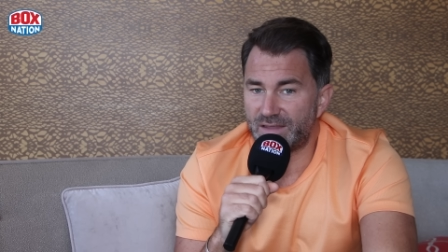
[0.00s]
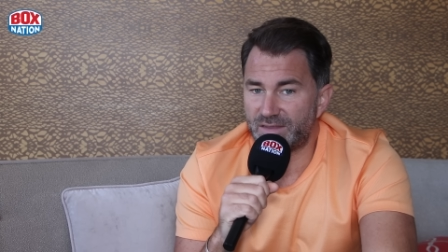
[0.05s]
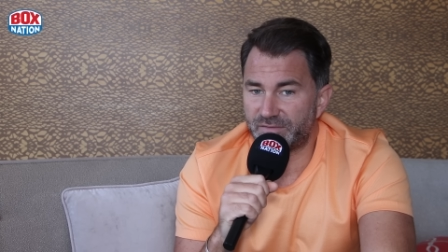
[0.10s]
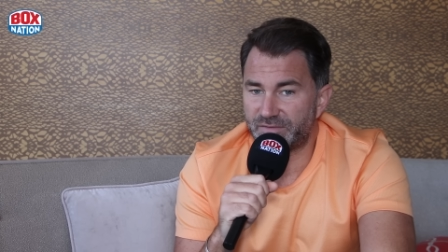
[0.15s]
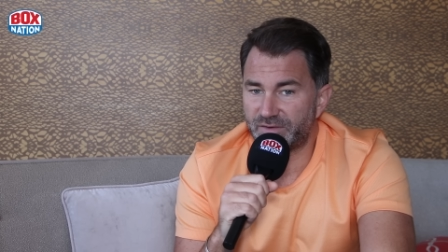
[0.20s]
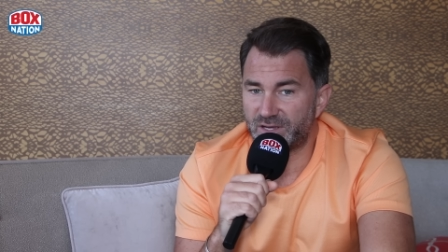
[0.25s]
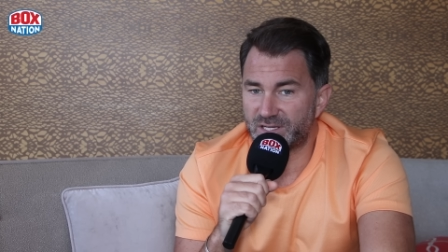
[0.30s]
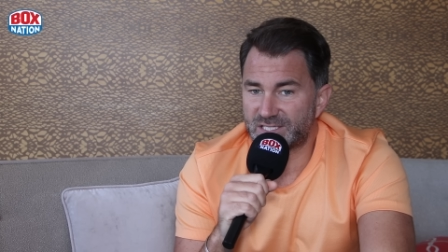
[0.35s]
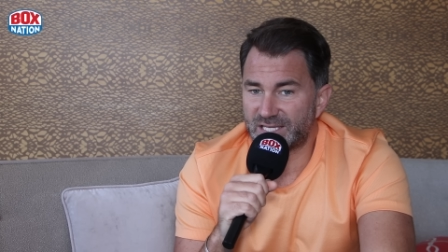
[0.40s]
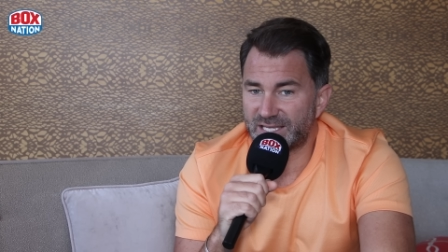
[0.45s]
the
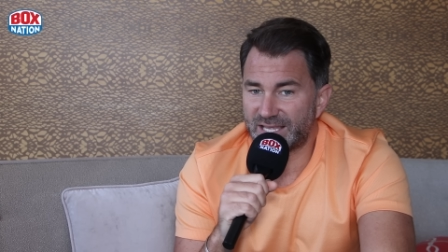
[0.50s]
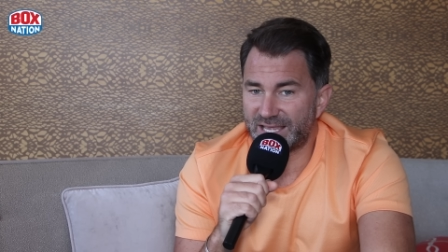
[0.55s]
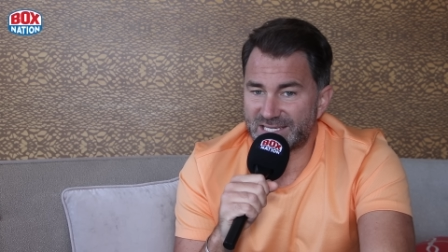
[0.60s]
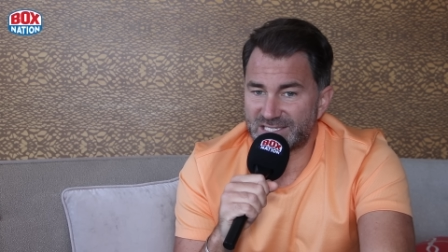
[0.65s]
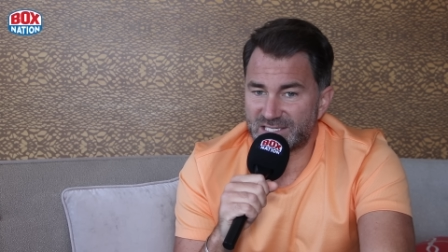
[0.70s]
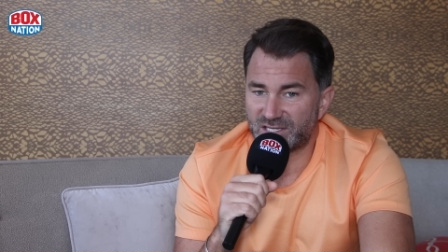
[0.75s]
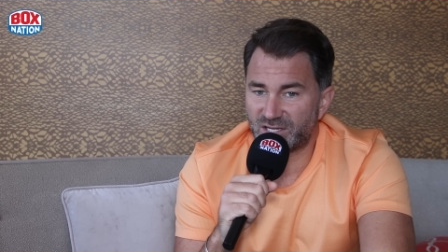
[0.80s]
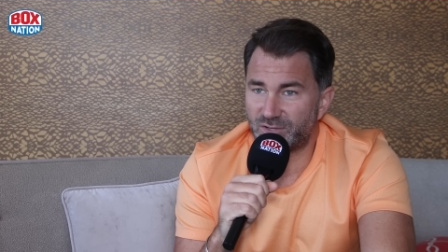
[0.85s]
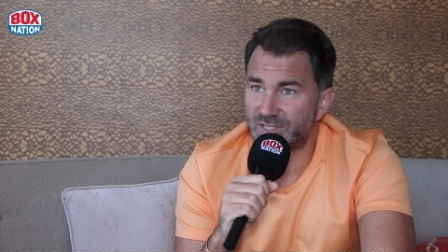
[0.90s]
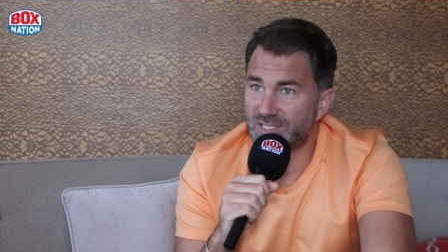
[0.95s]
first thing he
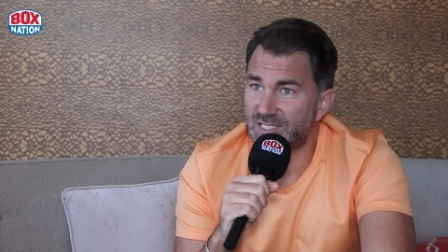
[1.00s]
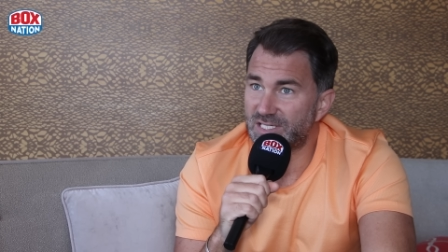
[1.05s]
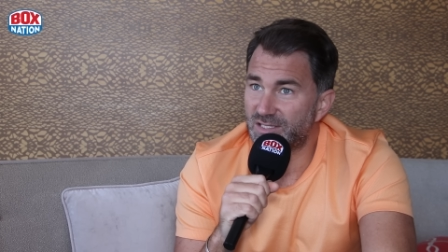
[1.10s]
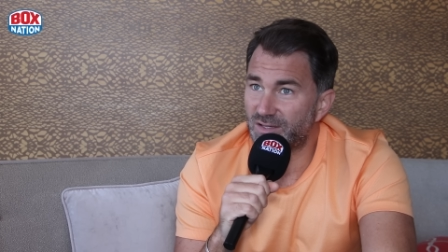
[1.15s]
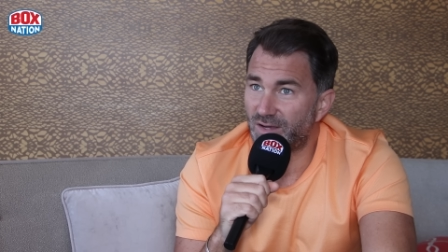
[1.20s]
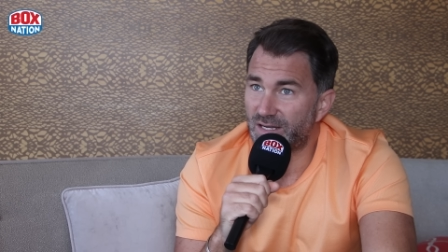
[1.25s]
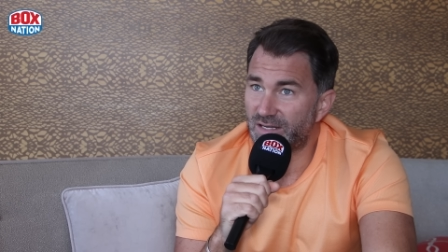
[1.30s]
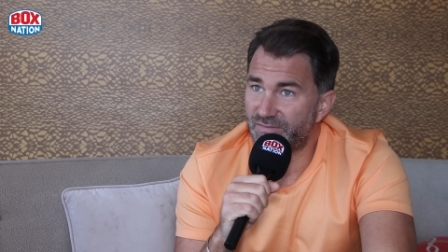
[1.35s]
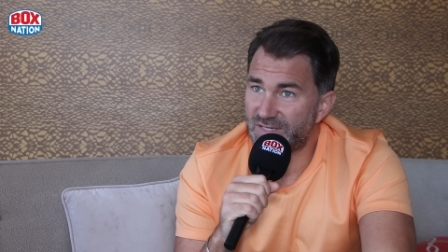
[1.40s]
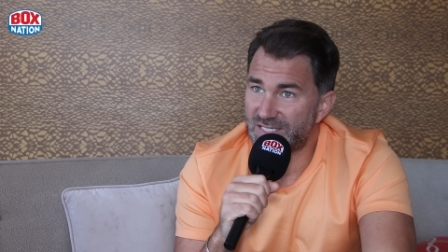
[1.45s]
has to do is
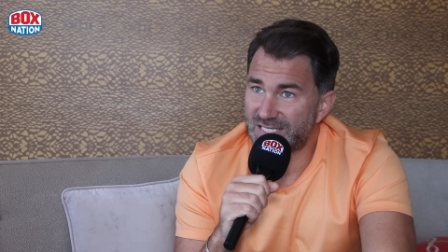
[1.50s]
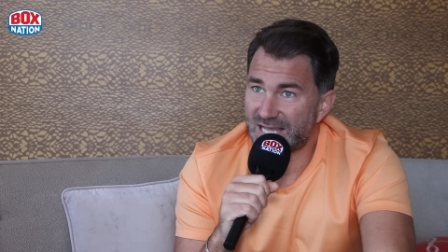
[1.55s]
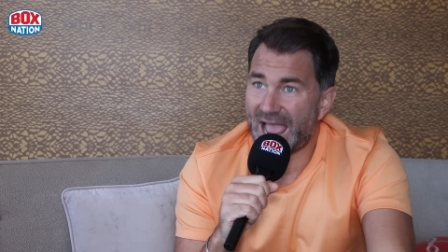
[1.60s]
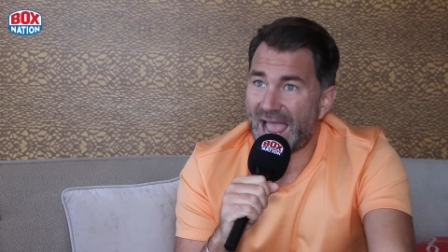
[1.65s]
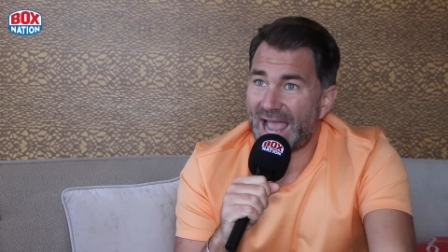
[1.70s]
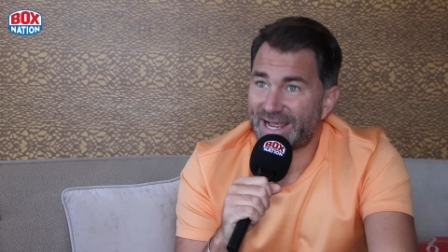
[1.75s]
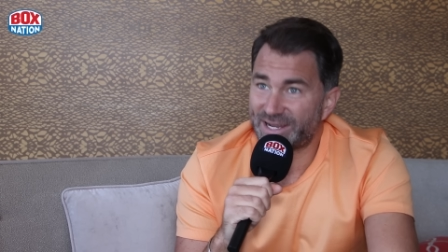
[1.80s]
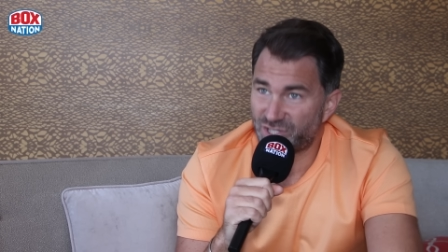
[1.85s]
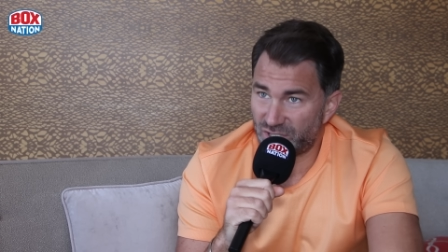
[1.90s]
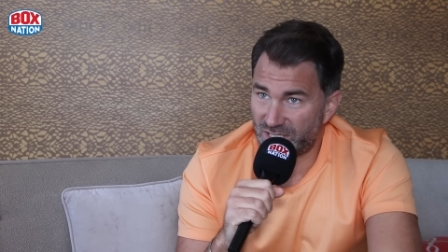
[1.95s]
decide if he's
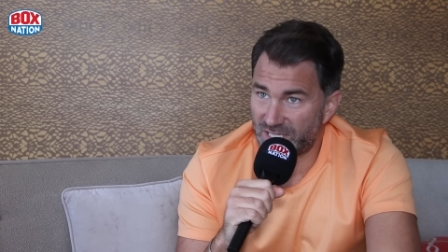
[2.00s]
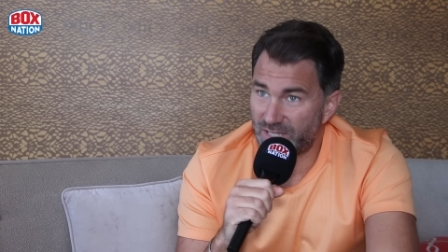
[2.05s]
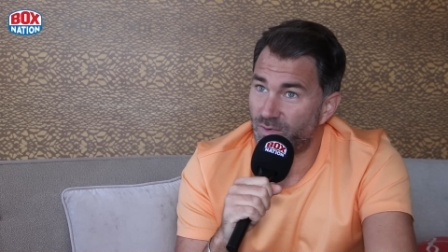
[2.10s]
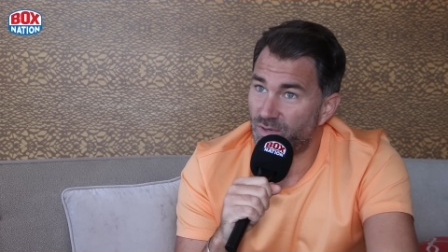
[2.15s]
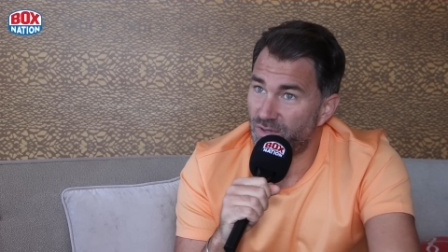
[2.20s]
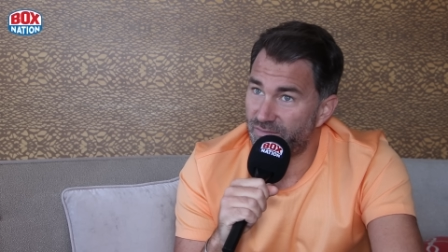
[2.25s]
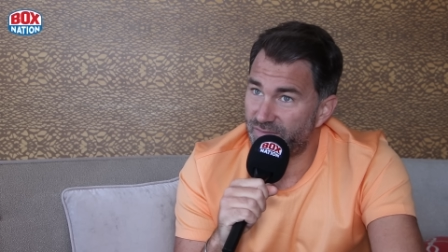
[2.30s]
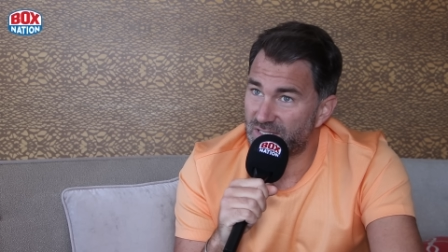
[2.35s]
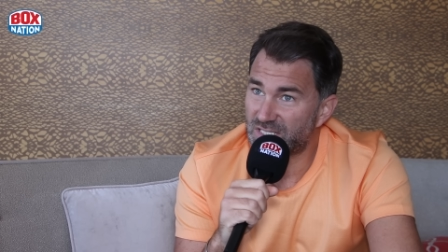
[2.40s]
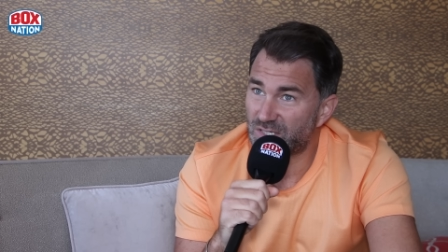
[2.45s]
actually moving